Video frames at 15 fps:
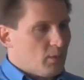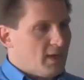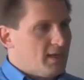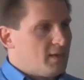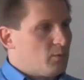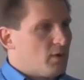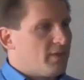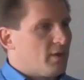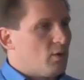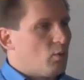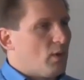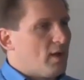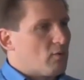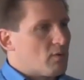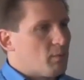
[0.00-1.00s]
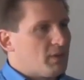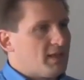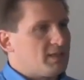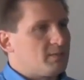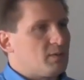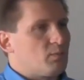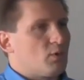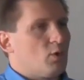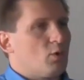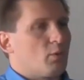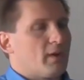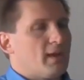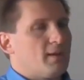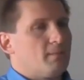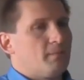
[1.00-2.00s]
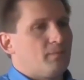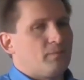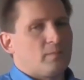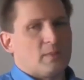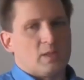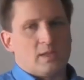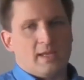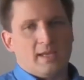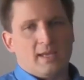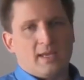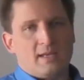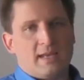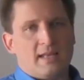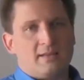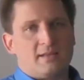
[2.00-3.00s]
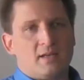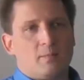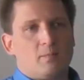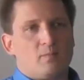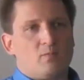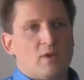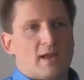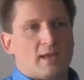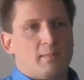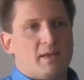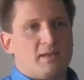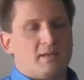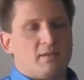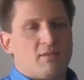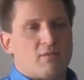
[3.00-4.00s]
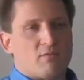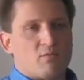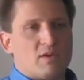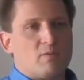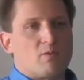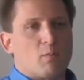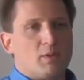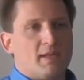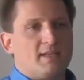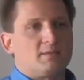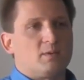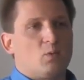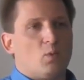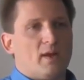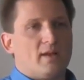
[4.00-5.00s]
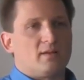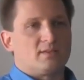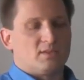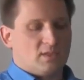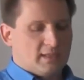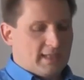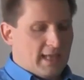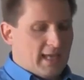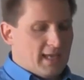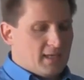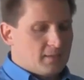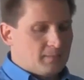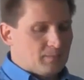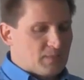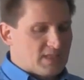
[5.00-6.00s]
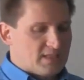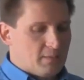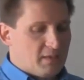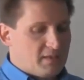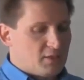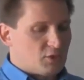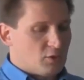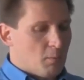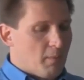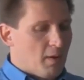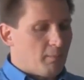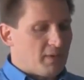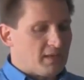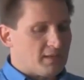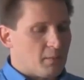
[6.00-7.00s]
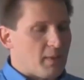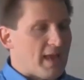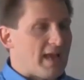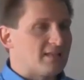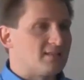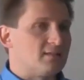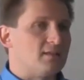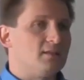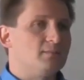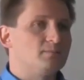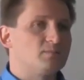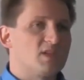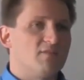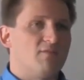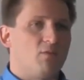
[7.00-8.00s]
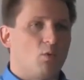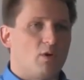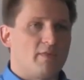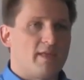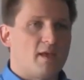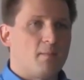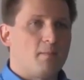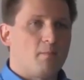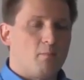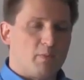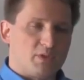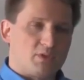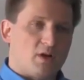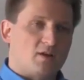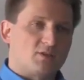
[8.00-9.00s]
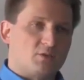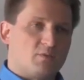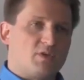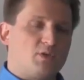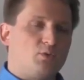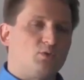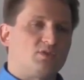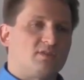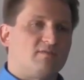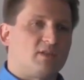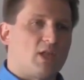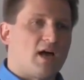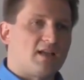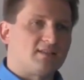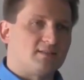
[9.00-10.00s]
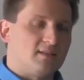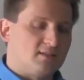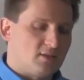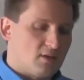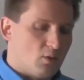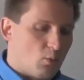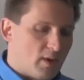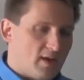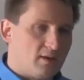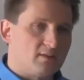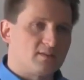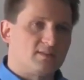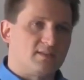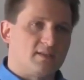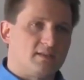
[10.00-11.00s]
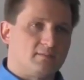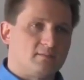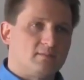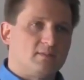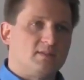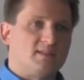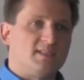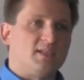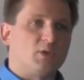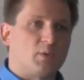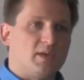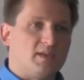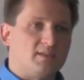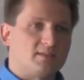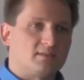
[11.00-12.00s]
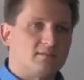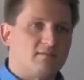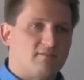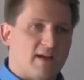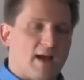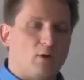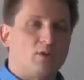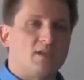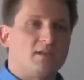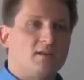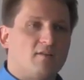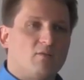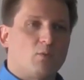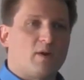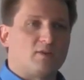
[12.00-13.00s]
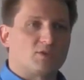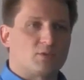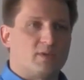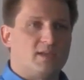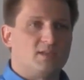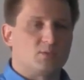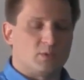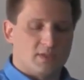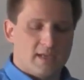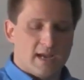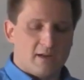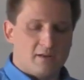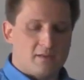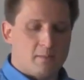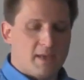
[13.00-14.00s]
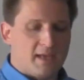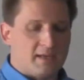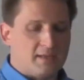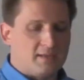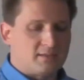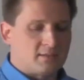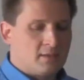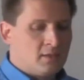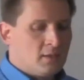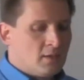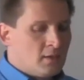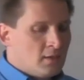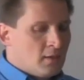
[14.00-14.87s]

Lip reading: We went in with a well replacement program and ended up recommending 3 replacement wells to gain some additional pumping capacity for them, but to also reduce the velocities on the wells to decrease fouling of the well streams with the iron and the manganese.